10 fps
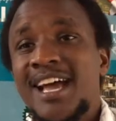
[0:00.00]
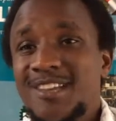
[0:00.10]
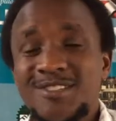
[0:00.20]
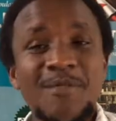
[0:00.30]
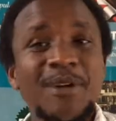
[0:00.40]

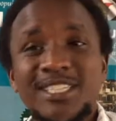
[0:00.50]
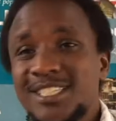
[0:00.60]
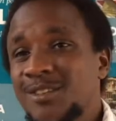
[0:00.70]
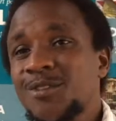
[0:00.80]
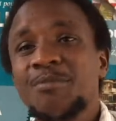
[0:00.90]
As we are
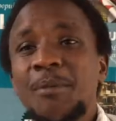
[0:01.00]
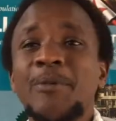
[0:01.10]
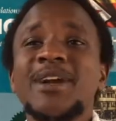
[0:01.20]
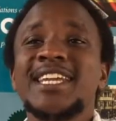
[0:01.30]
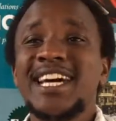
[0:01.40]
marching, you know,
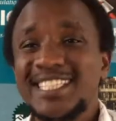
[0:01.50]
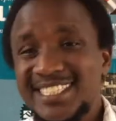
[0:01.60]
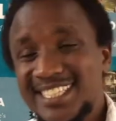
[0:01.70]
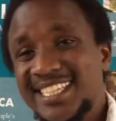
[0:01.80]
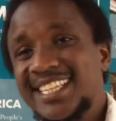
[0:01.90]
people are
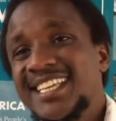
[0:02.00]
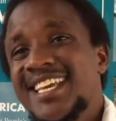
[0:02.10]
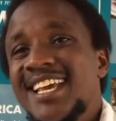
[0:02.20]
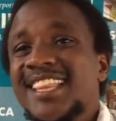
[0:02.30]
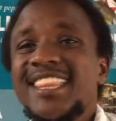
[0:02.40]
dancing,
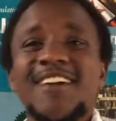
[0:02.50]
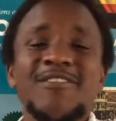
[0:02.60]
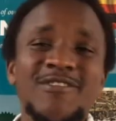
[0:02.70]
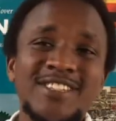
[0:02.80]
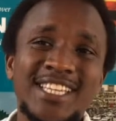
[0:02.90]
they have
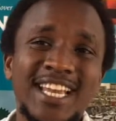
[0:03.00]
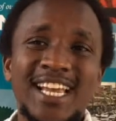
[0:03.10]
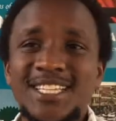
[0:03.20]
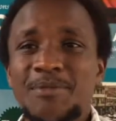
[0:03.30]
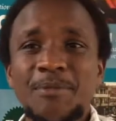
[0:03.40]

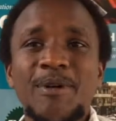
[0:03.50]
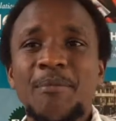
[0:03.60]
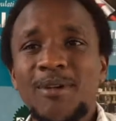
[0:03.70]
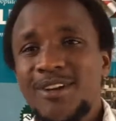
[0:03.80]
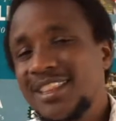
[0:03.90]
vuvuzelas, people are
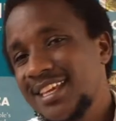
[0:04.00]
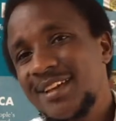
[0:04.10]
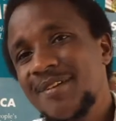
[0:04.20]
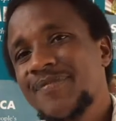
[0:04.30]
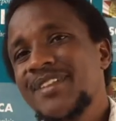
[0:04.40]
blowing
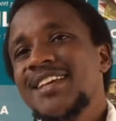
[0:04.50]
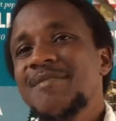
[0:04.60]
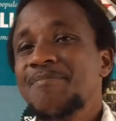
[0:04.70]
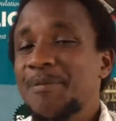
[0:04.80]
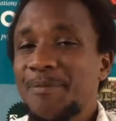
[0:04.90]
them,
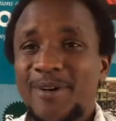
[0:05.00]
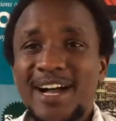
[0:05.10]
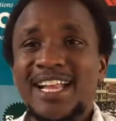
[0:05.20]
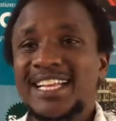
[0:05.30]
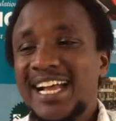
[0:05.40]
people
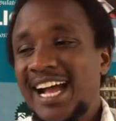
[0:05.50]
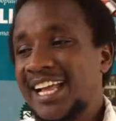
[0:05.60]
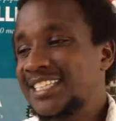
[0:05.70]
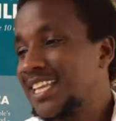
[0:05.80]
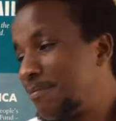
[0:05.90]
are
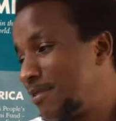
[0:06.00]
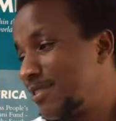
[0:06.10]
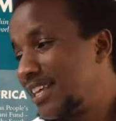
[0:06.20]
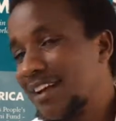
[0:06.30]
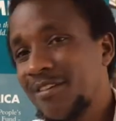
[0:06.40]
sleeping
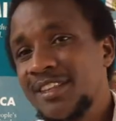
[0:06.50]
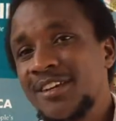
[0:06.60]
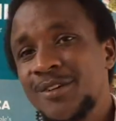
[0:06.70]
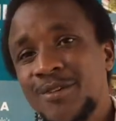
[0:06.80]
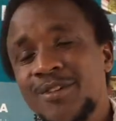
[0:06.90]
on
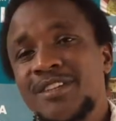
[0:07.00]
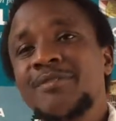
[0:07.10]
the road.